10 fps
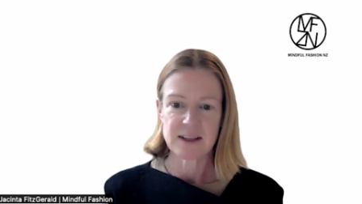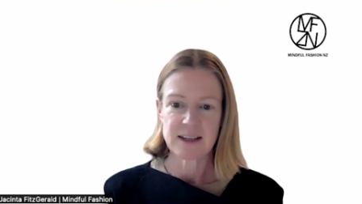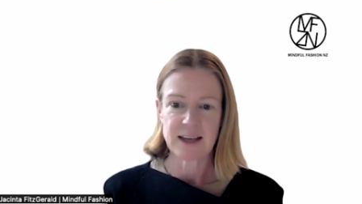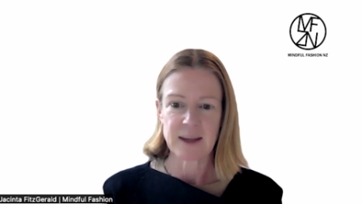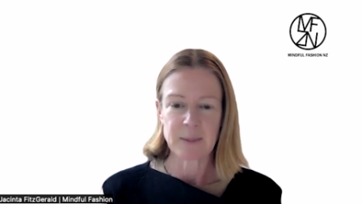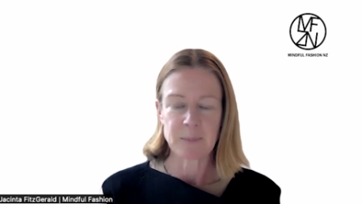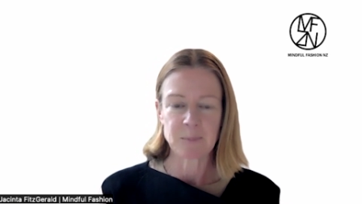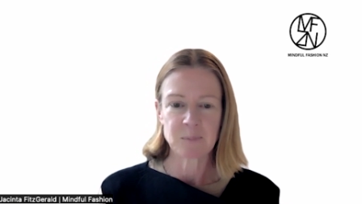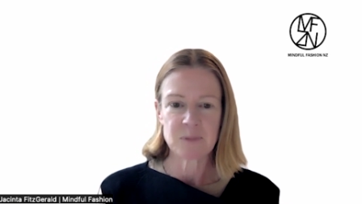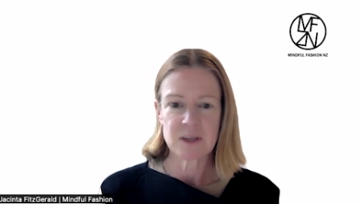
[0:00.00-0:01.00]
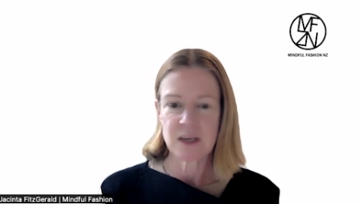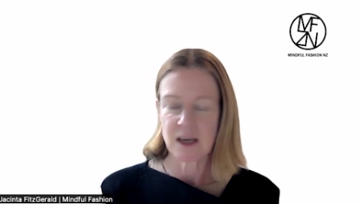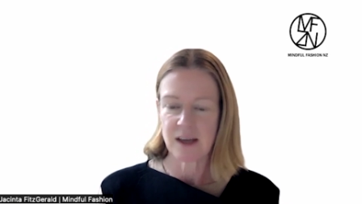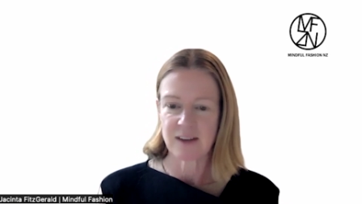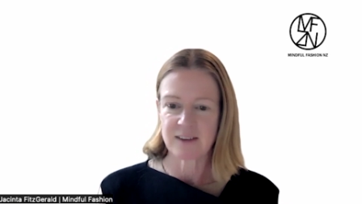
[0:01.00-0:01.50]

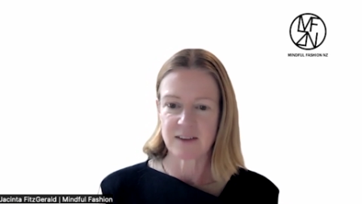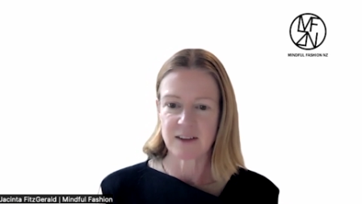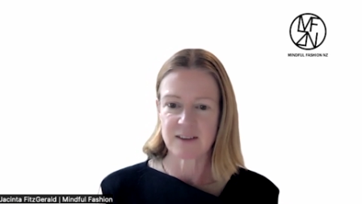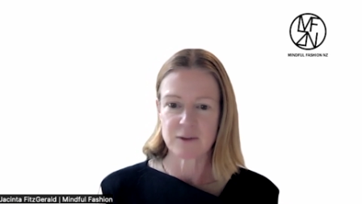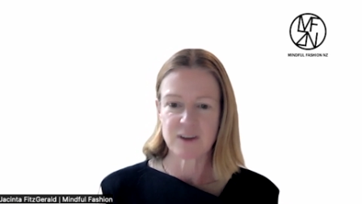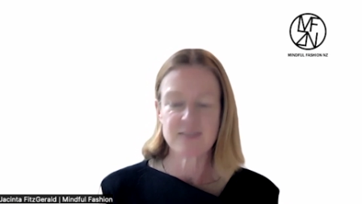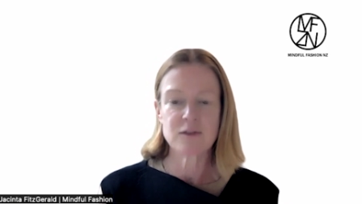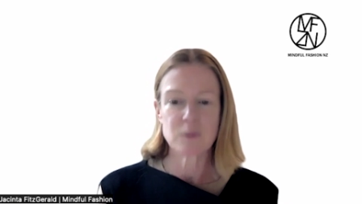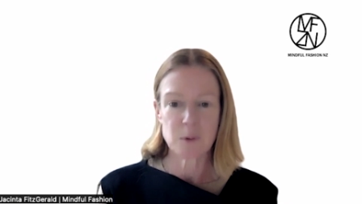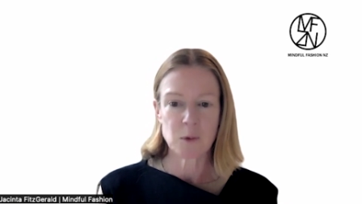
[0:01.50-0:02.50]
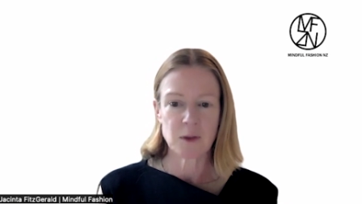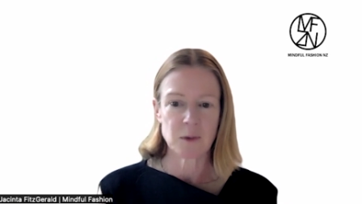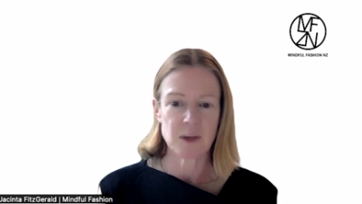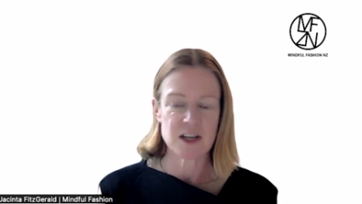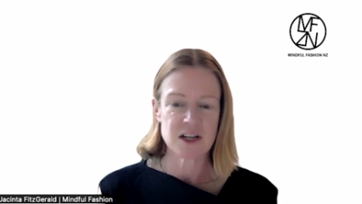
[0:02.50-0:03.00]
There's a recent report that
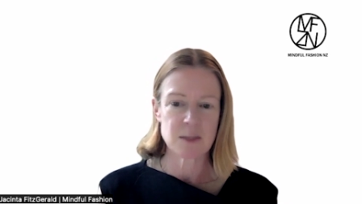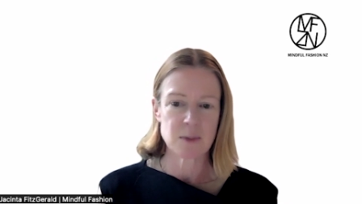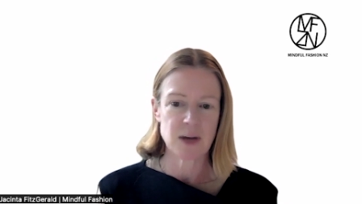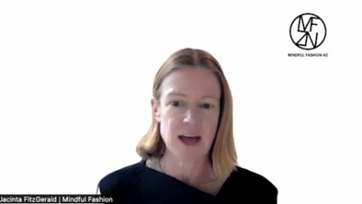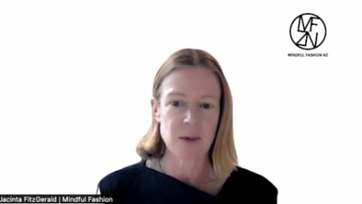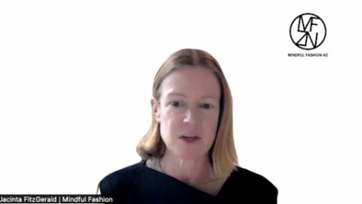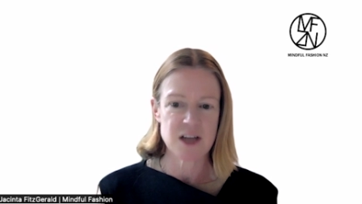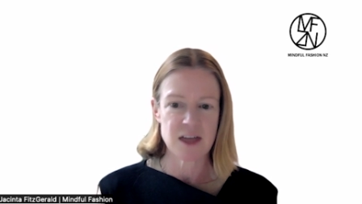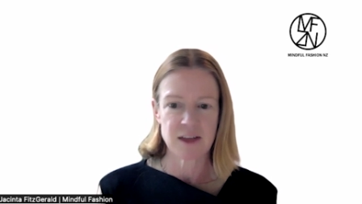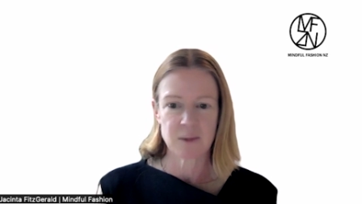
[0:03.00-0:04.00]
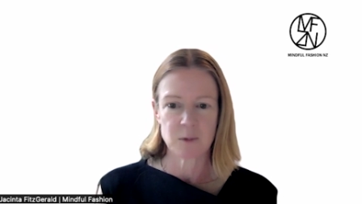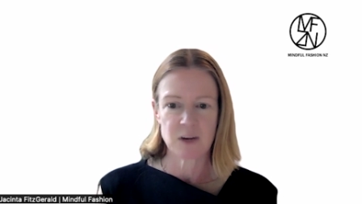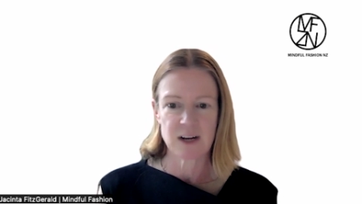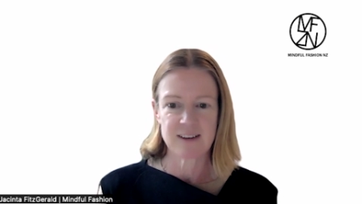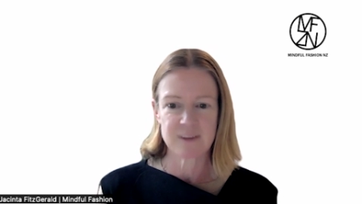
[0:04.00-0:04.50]
we actually put out, which I think
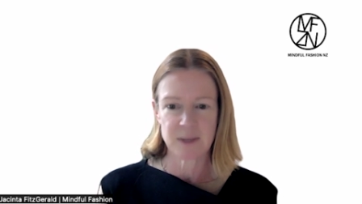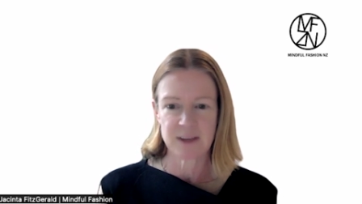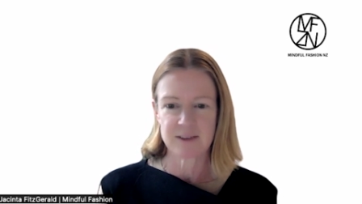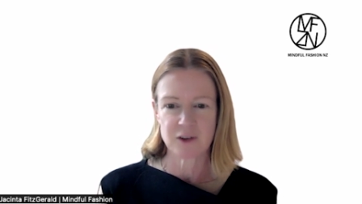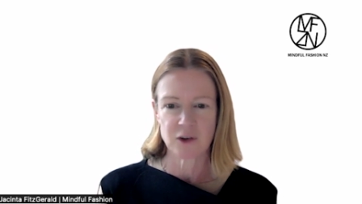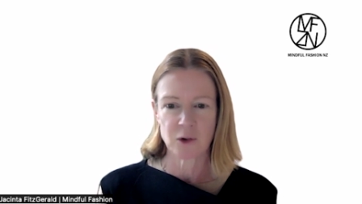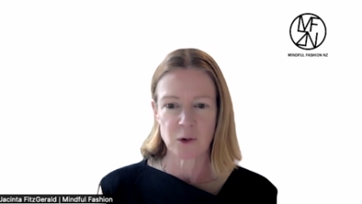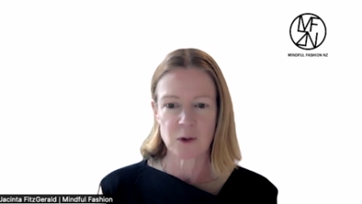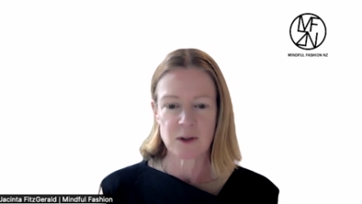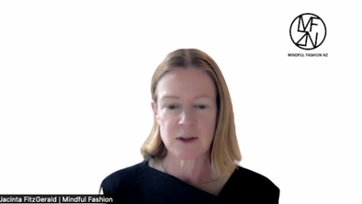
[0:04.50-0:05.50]
really speaks to